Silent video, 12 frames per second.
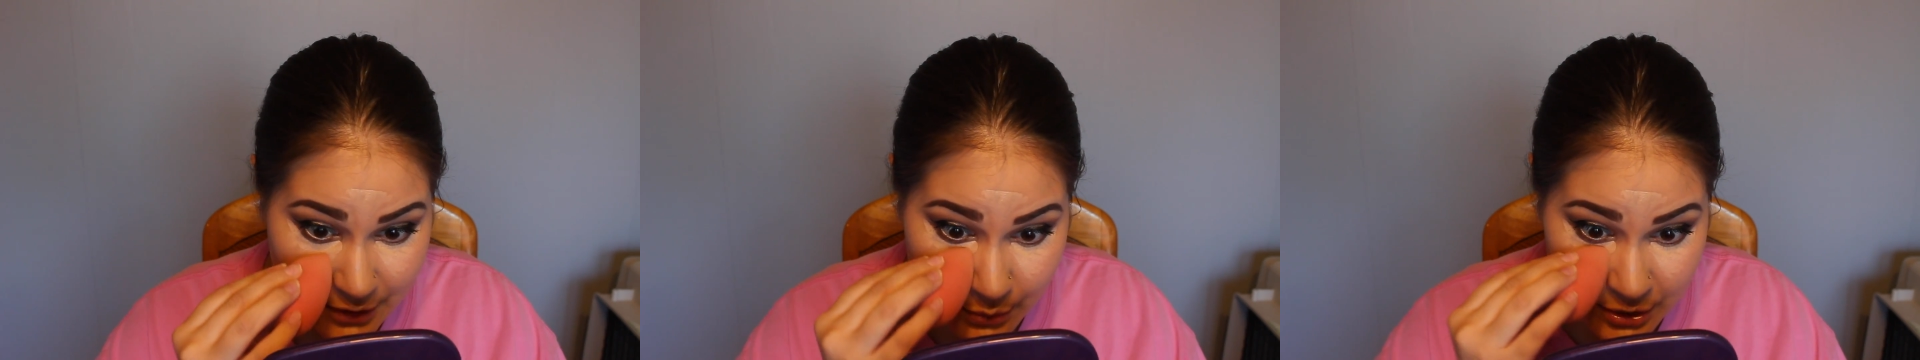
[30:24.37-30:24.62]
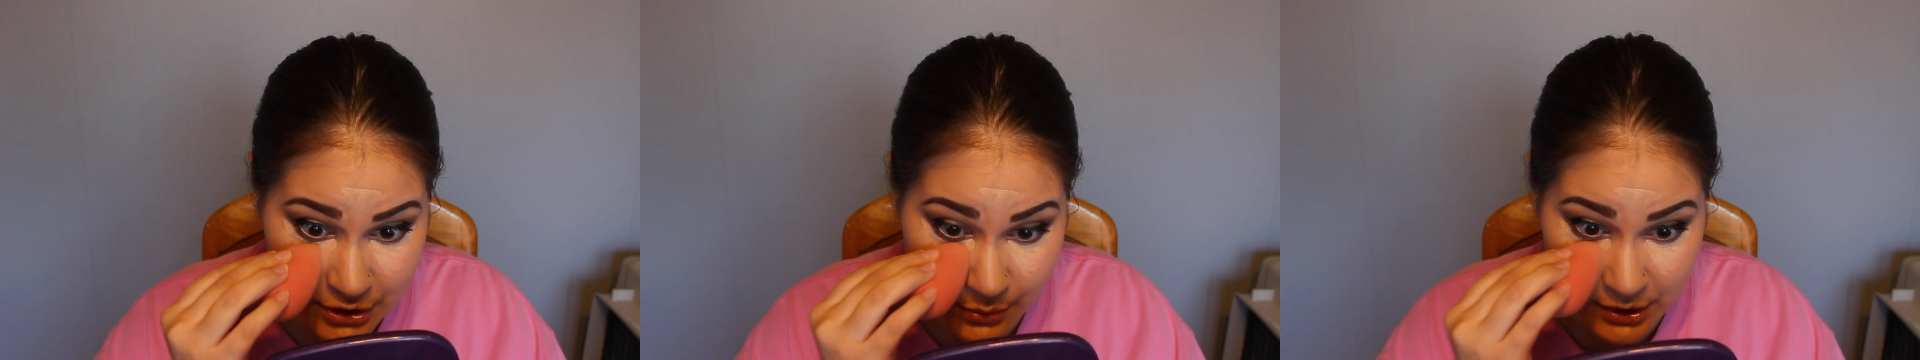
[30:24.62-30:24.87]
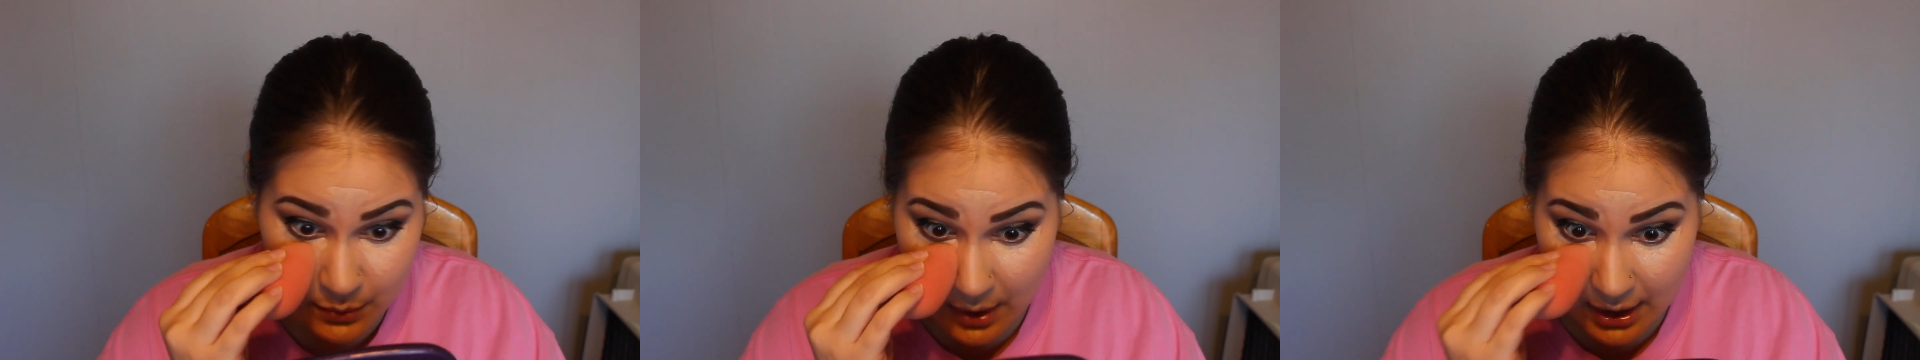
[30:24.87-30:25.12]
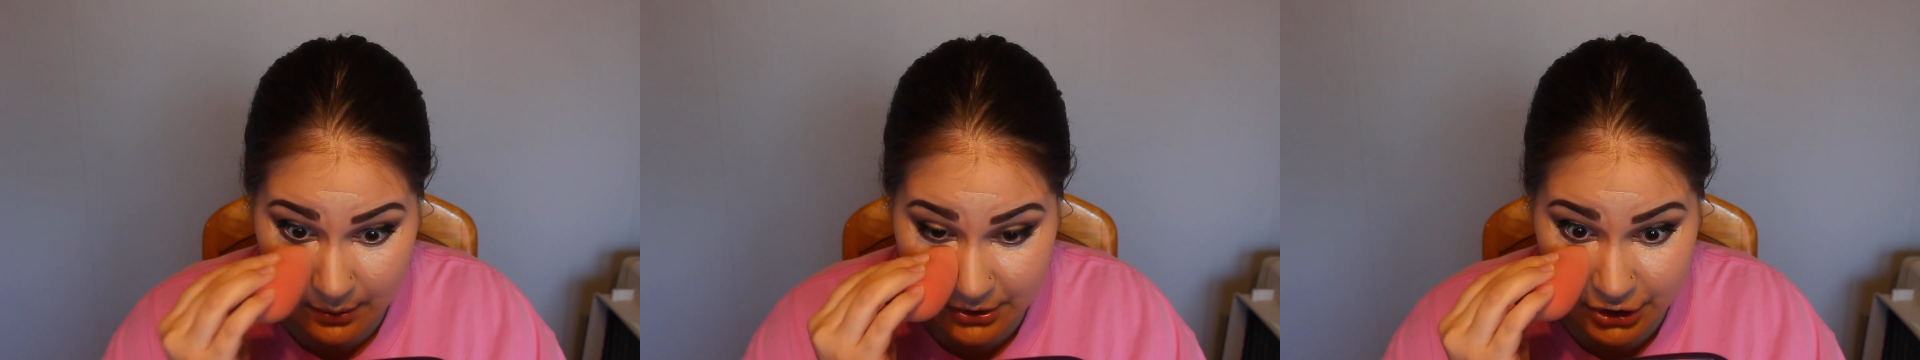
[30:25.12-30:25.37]
is the reason
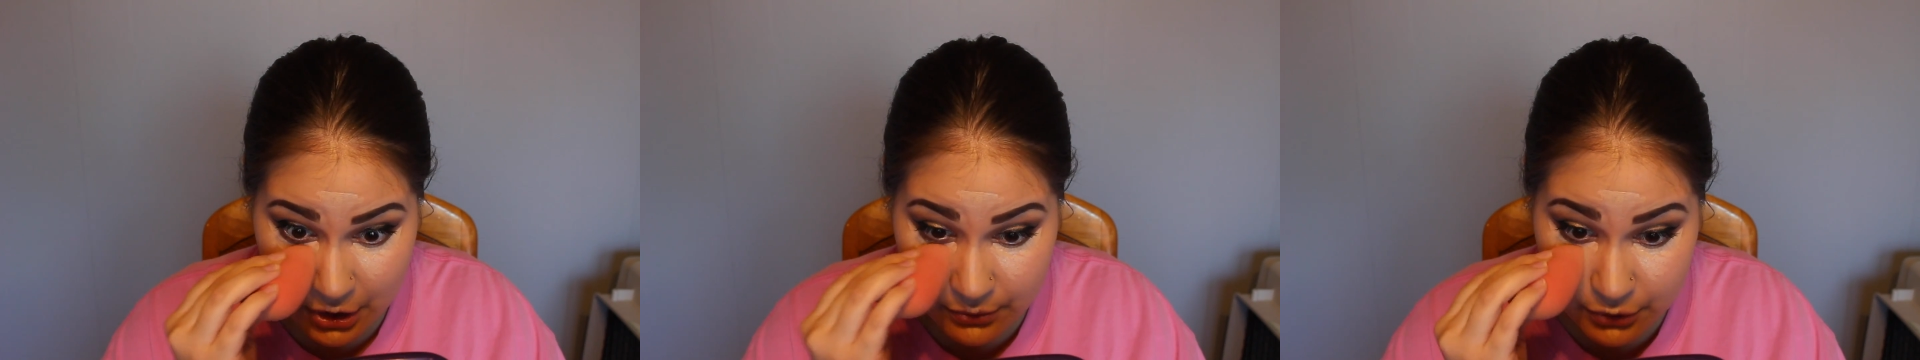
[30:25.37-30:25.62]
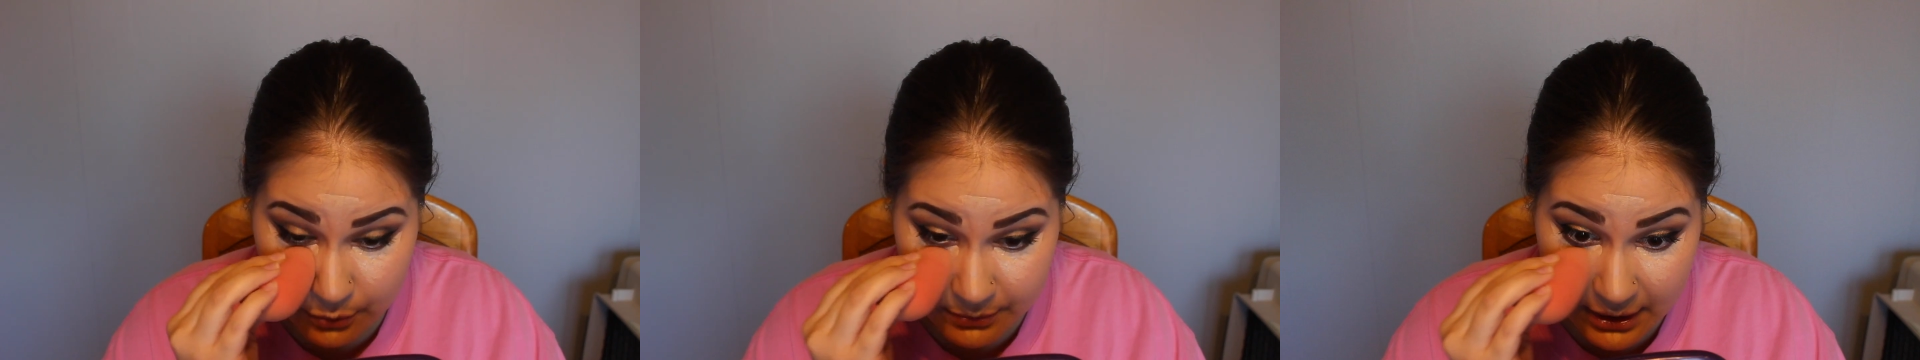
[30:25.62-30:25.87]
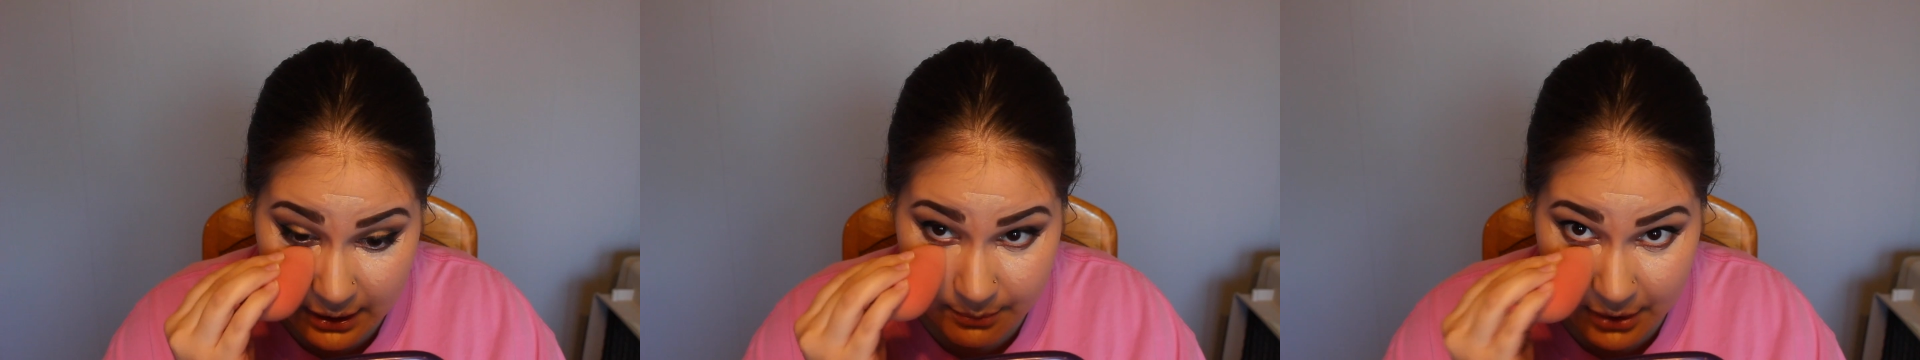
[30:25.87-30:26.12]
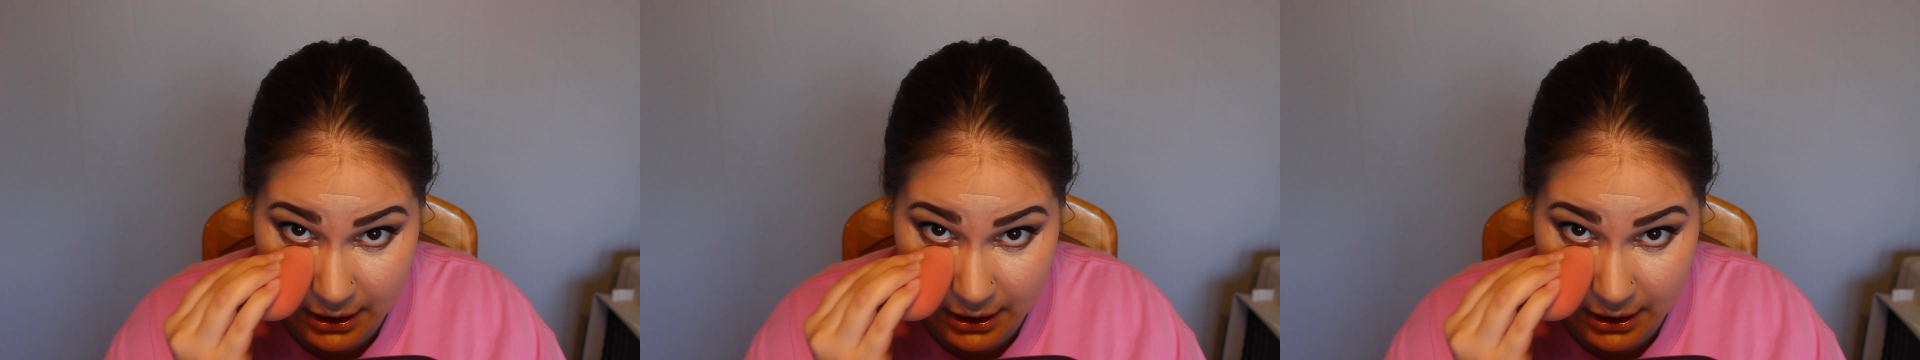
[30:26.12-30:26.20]
why I was so zoomed in,